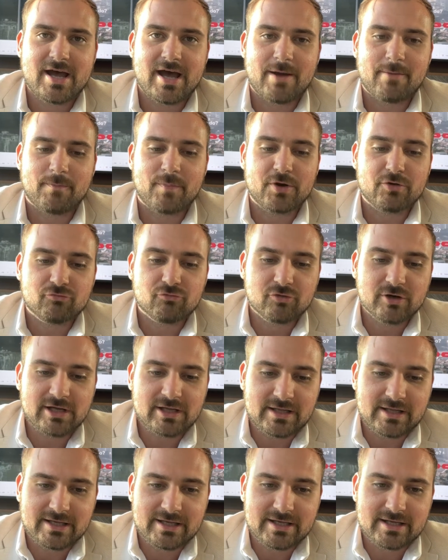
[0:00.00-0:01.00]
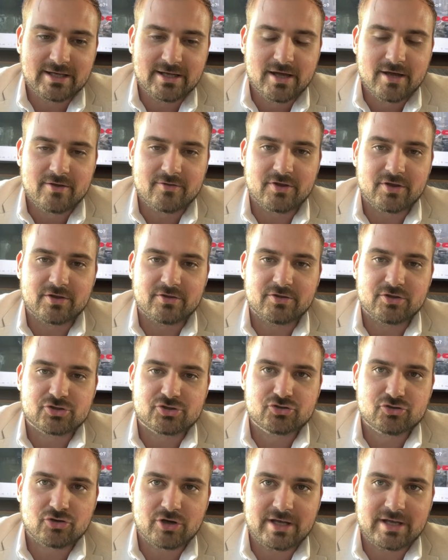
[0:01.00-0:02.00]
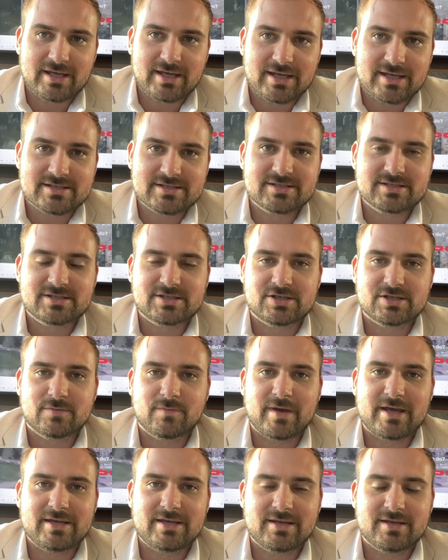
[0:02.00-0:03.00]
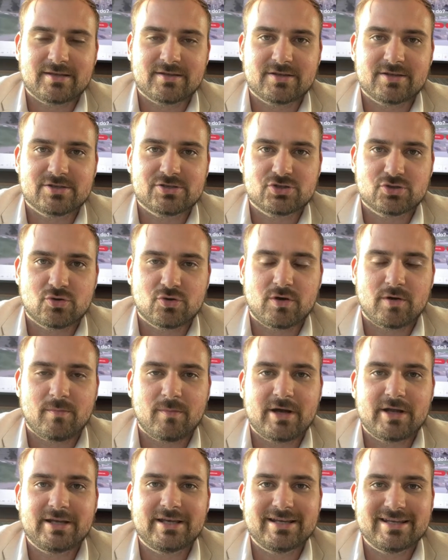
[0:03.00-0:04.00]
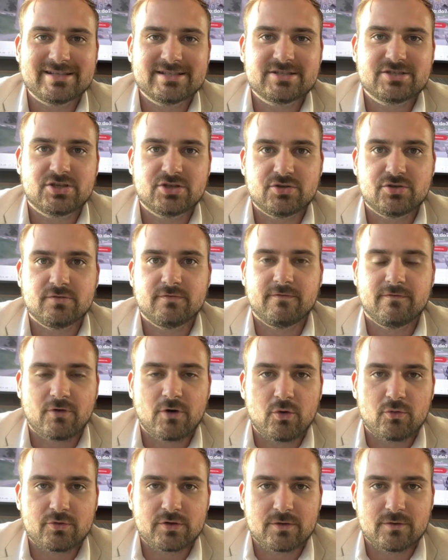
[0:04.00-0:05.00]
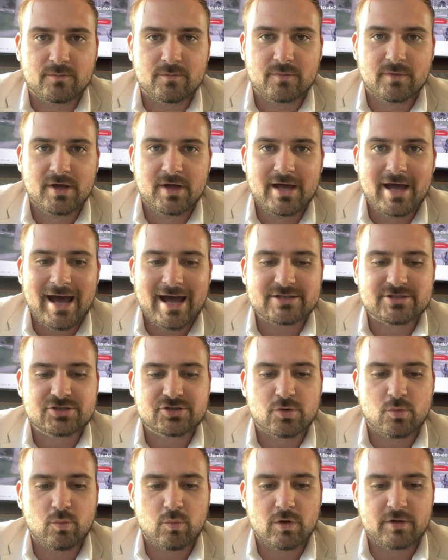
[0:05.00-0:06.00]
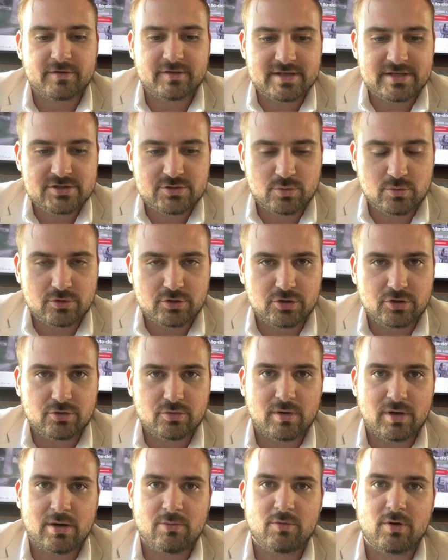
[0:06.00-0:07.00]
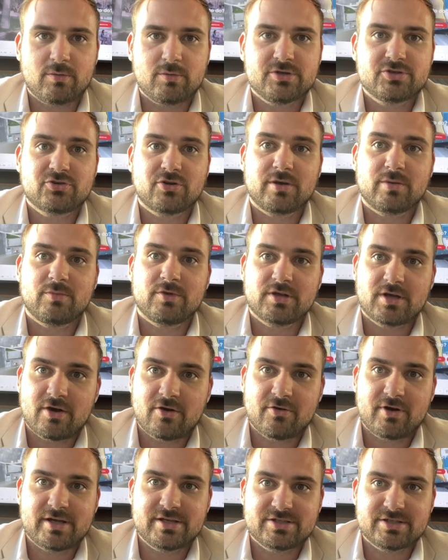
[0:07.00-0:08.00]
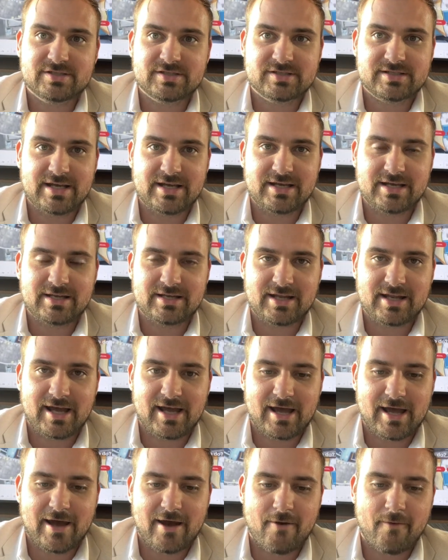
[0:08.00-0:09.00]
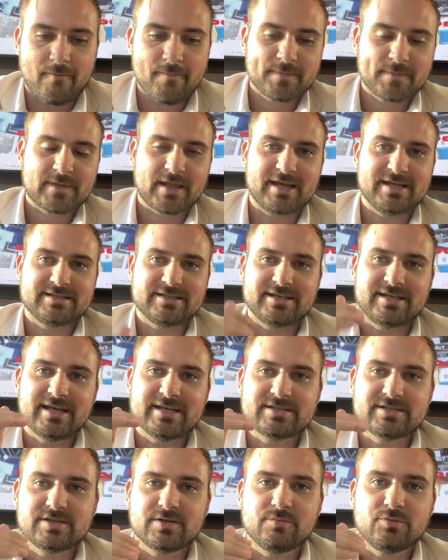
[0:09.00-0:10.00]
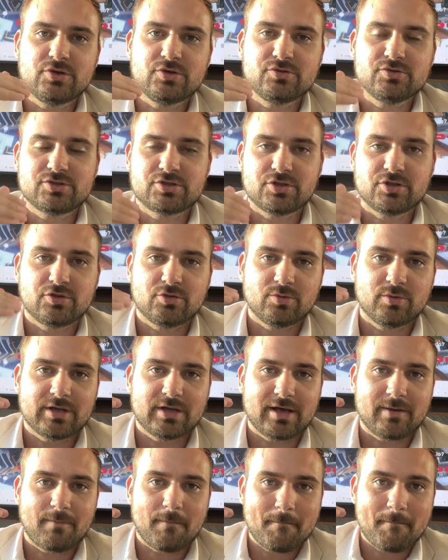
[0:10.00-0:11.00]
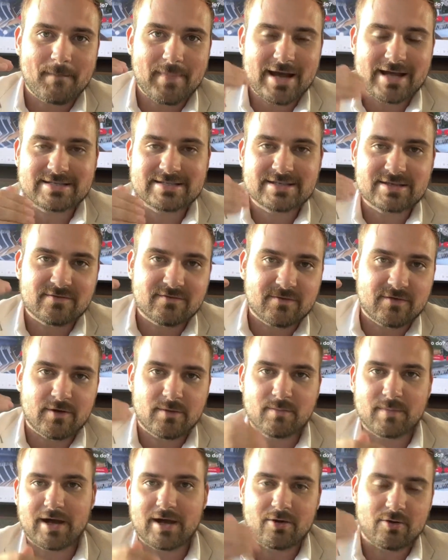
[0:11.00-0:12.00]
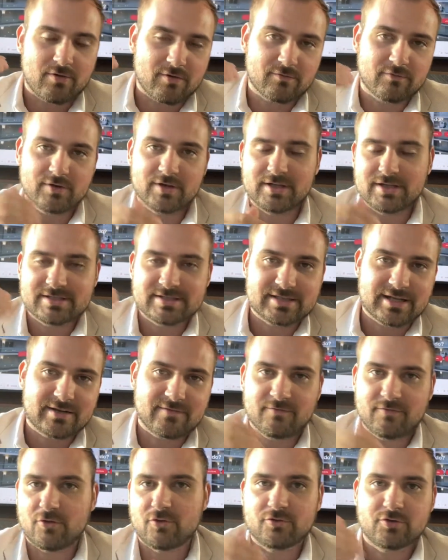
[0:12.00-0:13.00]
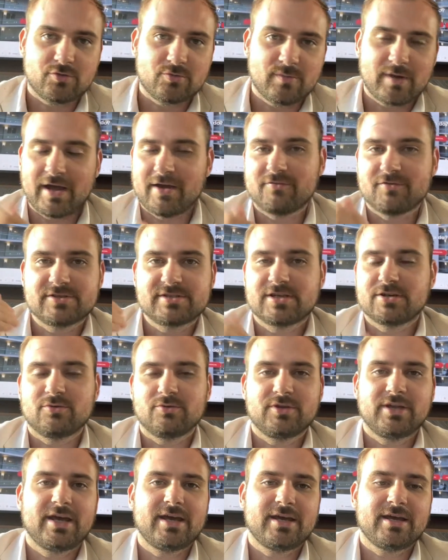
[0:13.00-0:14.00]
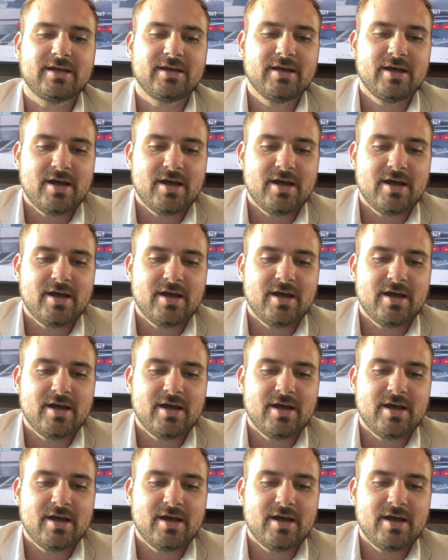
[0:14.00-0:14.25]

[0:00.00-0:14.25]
But really, the, the trick is to making this sort of money is to do volume. And so what this will do and what we train with our agents day in, day out, is it gets them used to doing a massive amount of real estate volume every single day.